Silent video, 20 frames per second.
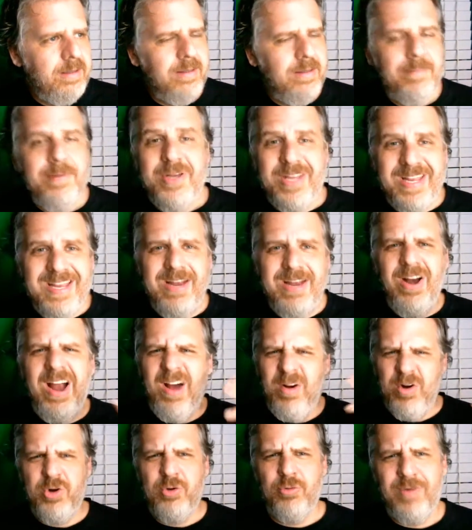You hear
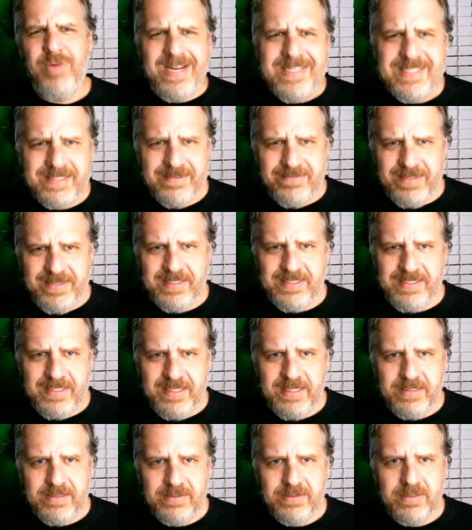how aggressive this
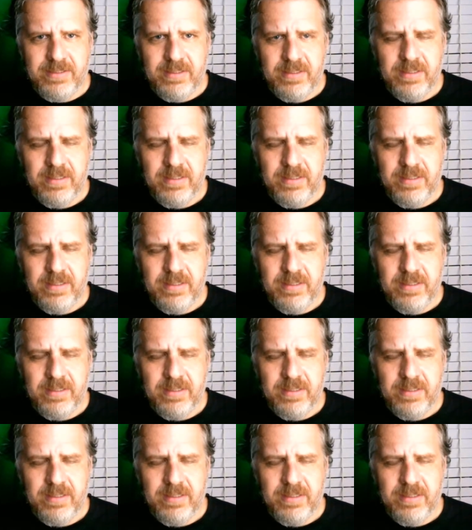is.